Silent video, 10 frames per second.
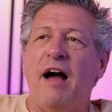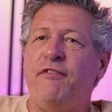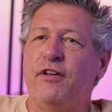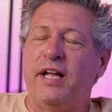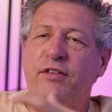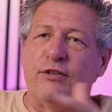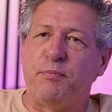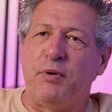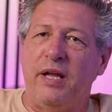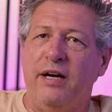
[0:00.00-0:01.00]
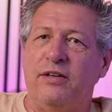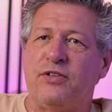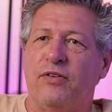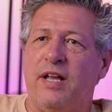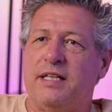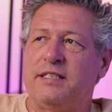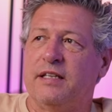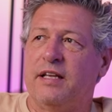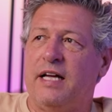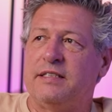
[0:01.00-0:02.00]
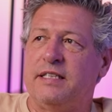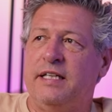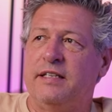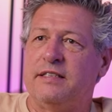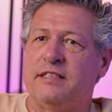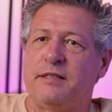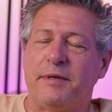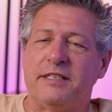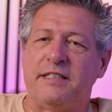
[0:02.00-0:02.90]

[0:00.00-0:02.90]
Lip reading: I feel like those players are less and less in the system because